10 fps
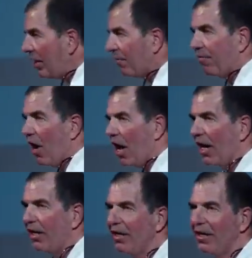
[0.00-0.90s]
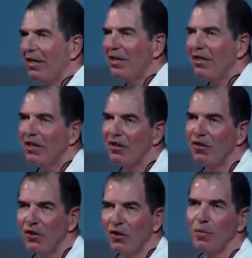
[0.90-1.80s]
me define the
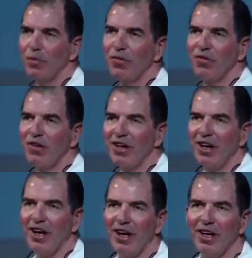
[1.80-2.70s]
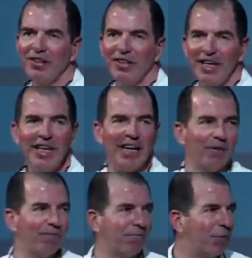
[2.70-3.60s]
terms. Uh,
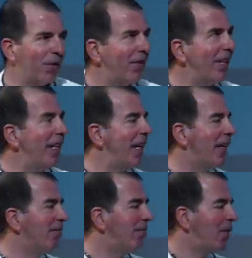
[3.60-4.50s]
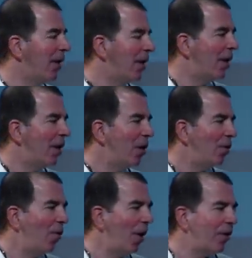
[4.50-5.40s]
leading, what's leading?
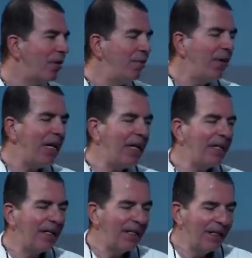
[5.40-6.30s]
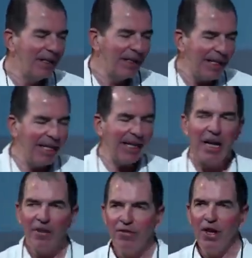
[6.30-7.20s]
Well, to me, leading
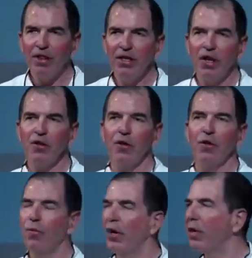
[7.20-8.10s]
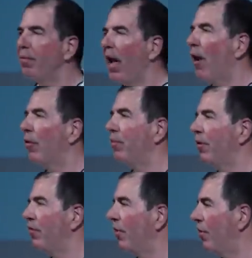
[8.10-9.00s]
has nothing to do with power,
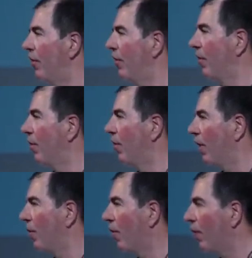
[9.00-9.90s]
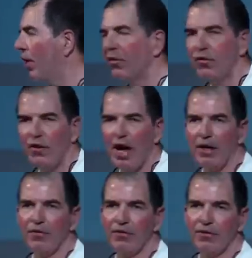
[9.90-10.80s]
position, or authority or
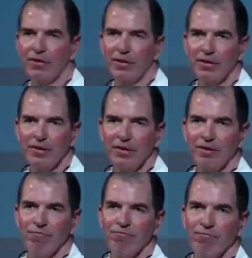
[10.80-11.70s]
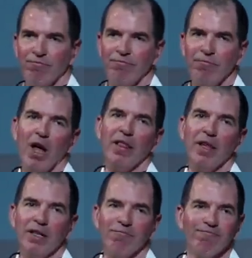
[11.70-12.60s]
status.
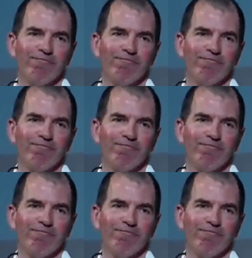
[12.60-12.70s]
Nothing.